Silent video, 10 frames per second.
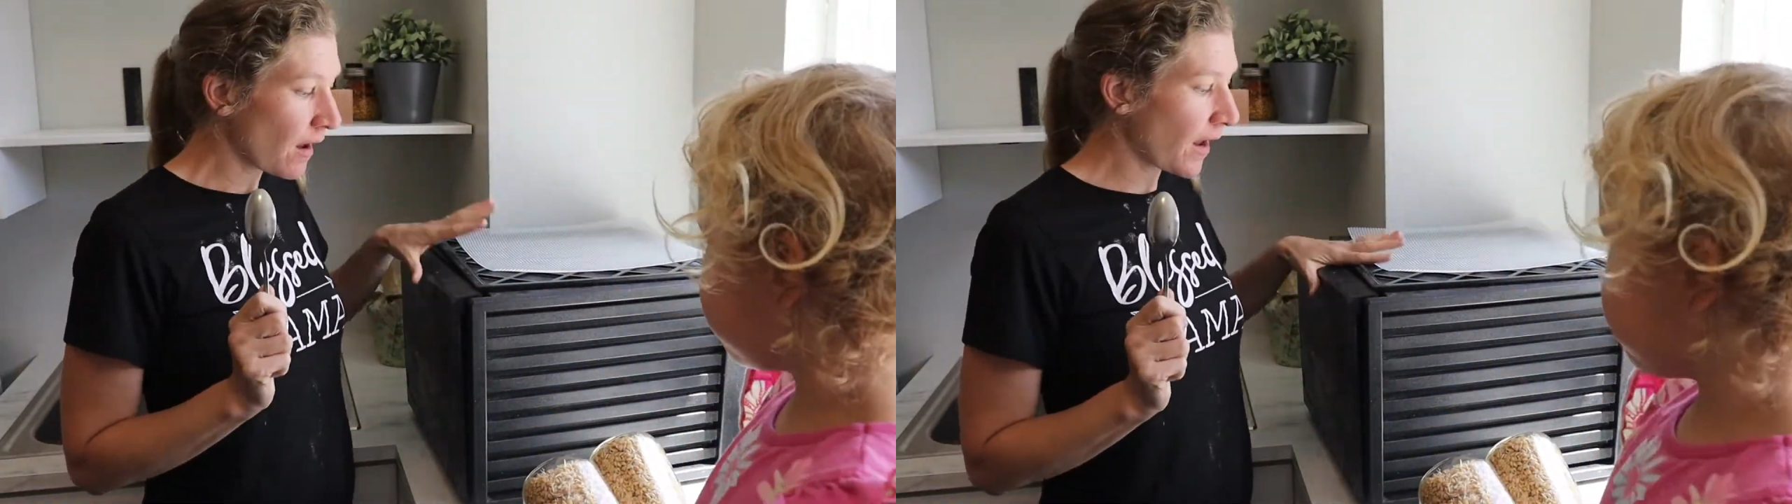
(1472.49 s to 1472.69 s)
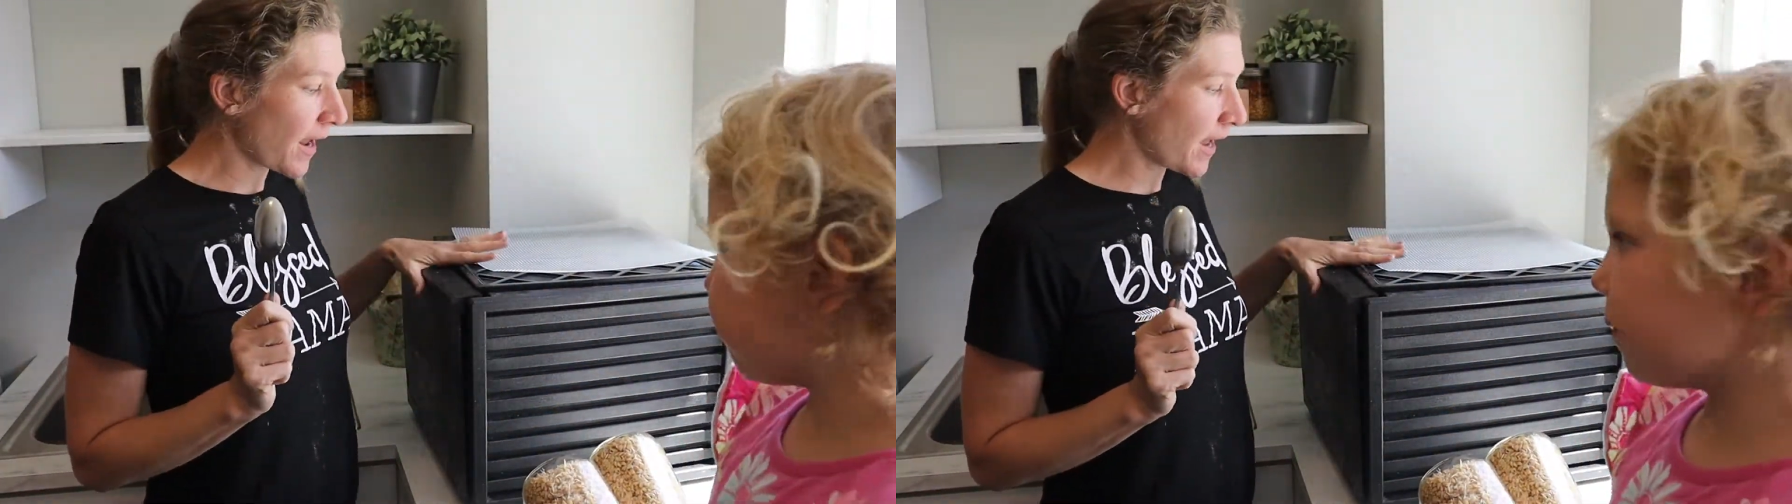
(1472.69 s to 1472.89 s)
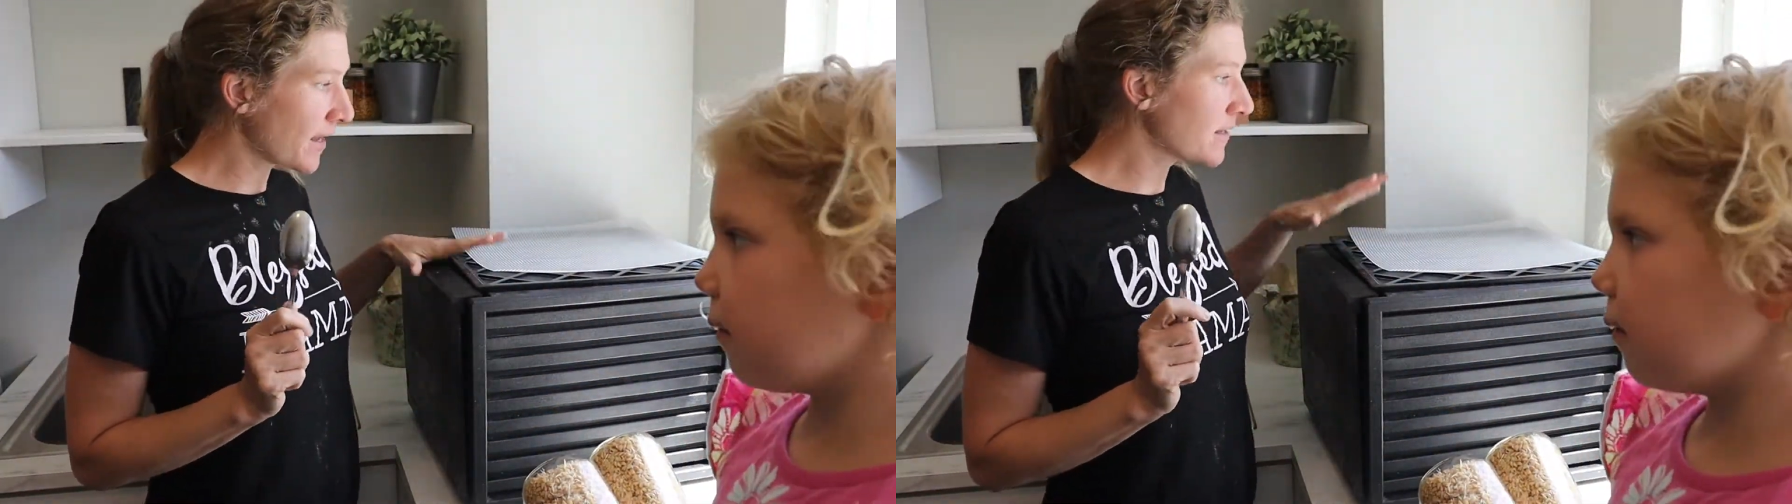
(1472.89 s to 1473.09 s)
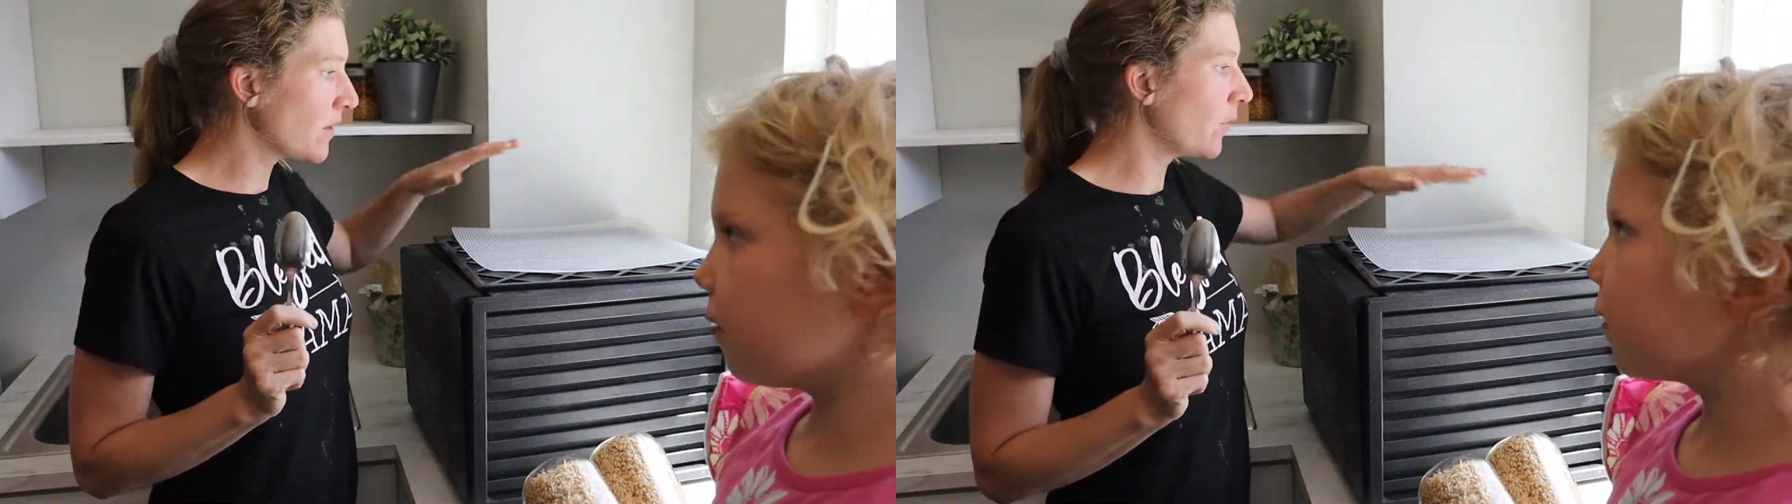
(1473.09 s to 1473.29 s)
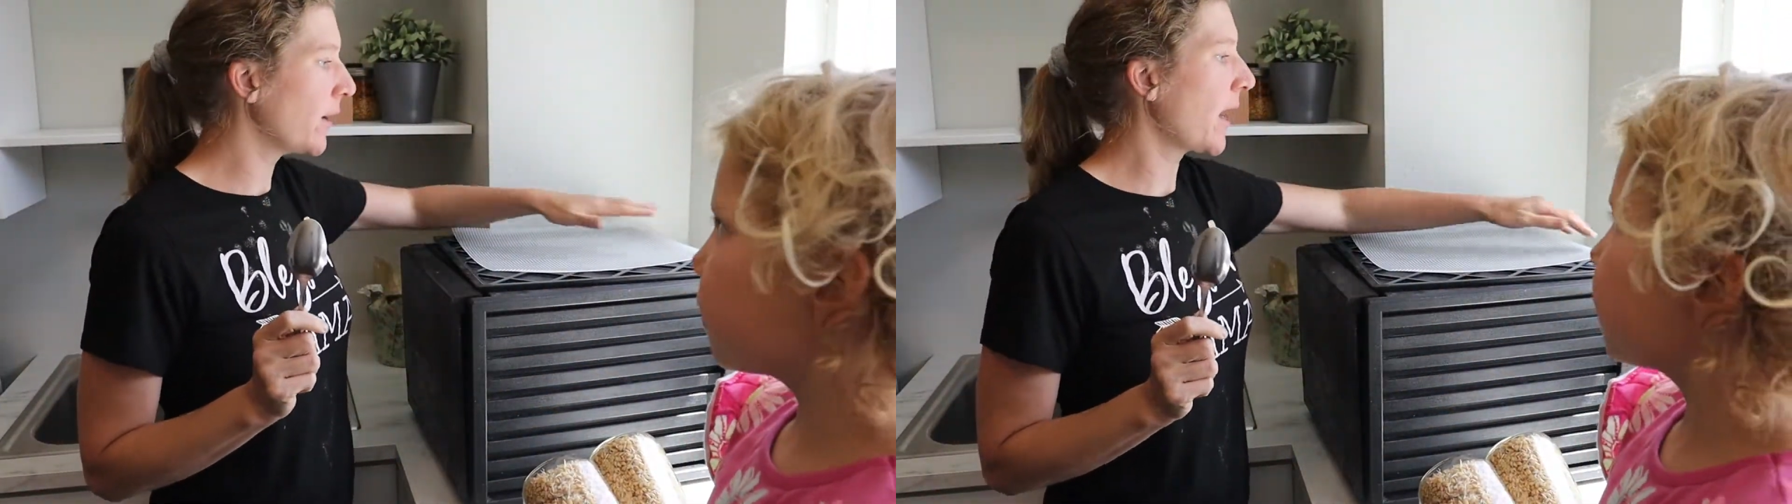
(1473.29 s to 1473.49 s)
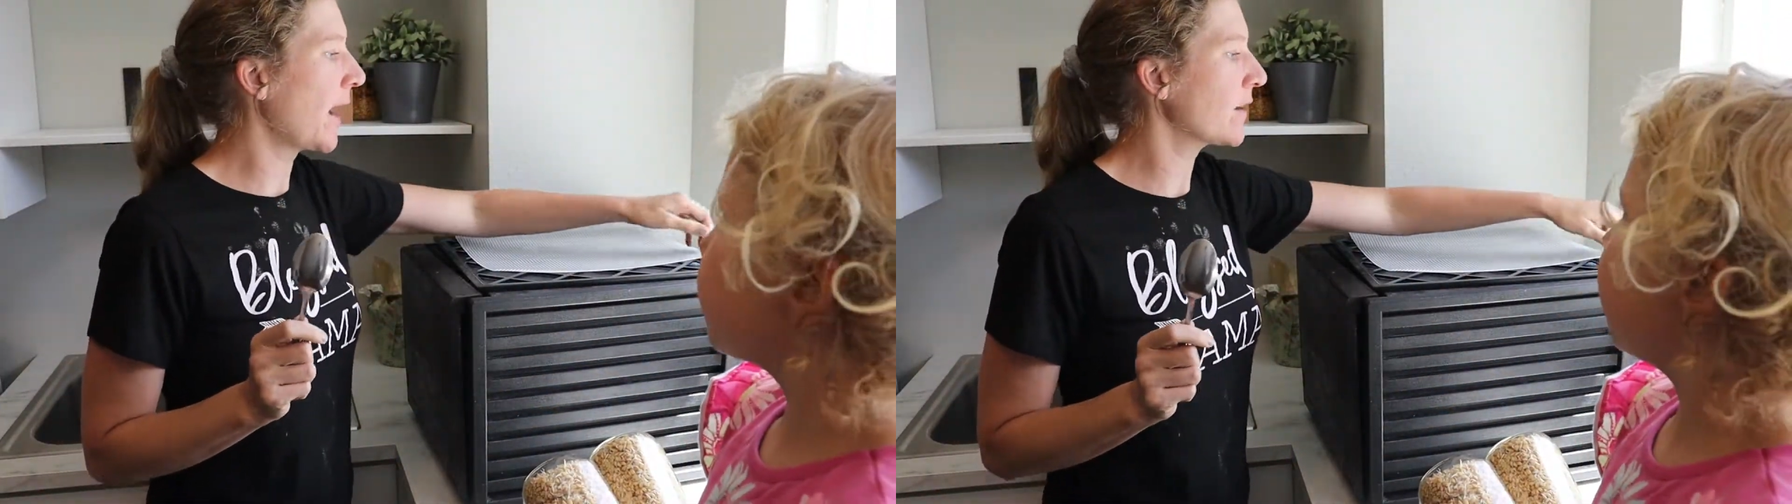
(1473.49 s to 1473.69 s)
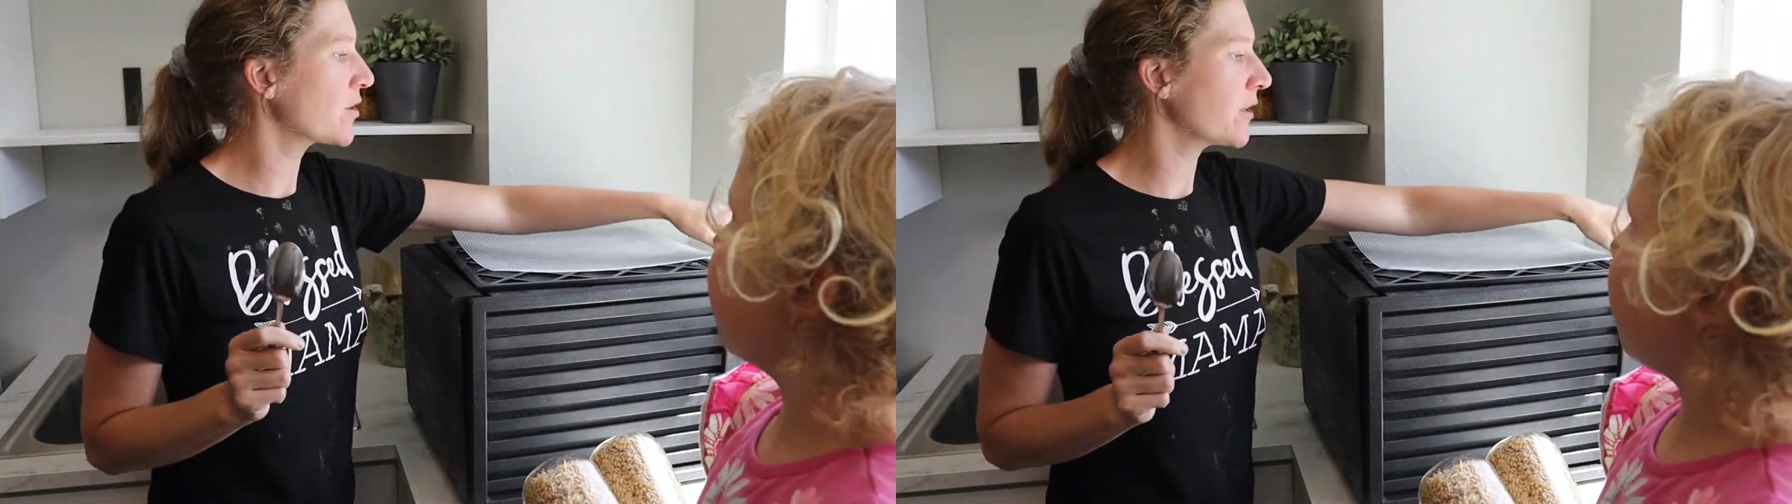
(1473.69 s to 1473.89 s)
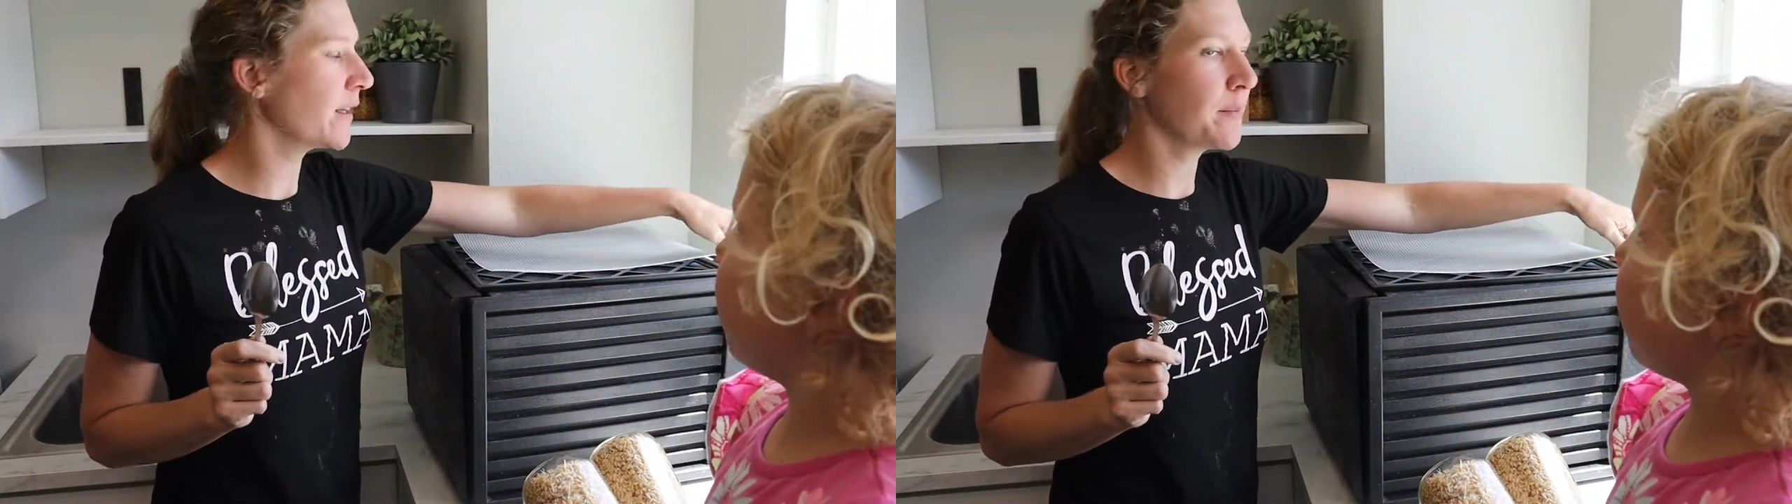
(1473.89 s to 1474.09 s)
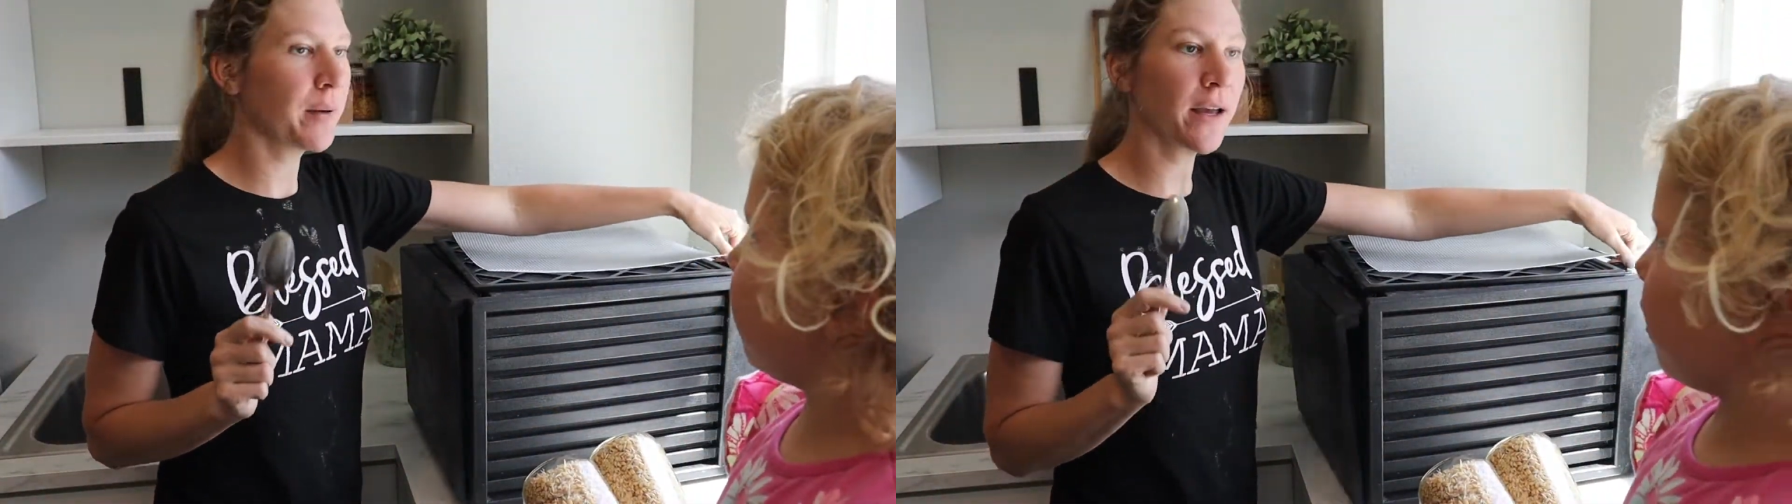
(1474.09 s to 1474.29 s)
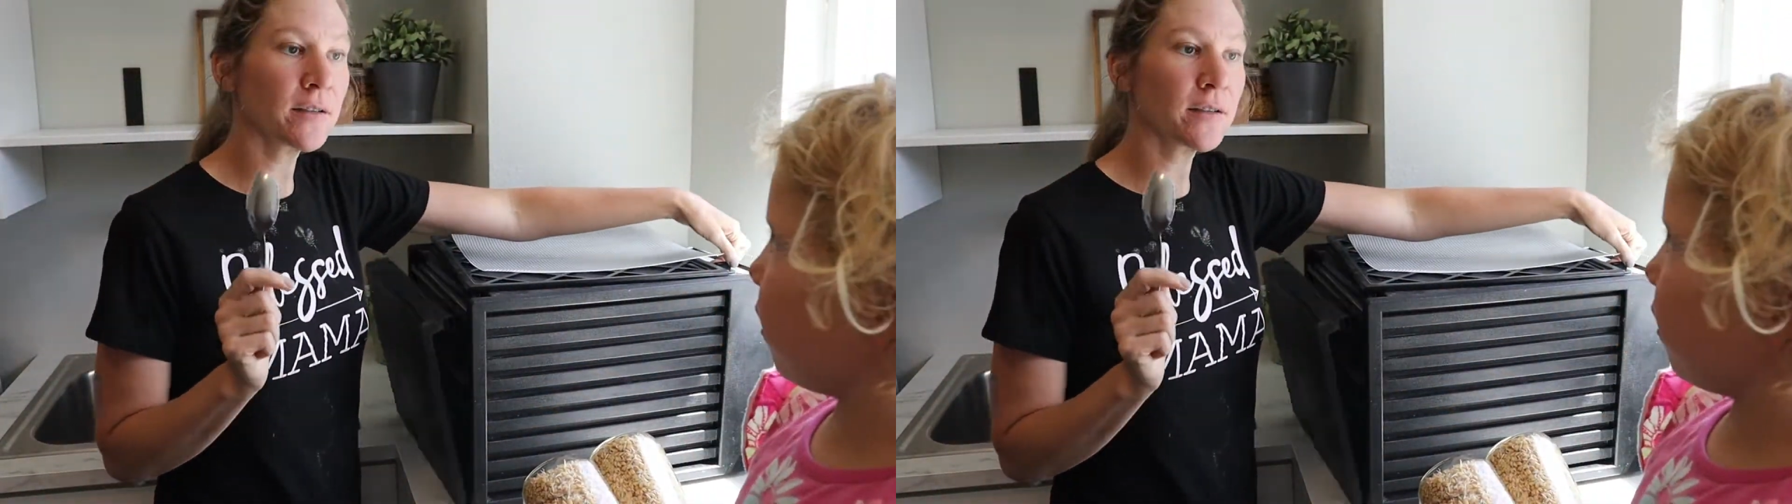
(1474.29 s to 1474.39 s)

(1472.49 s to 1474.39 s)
and we actually,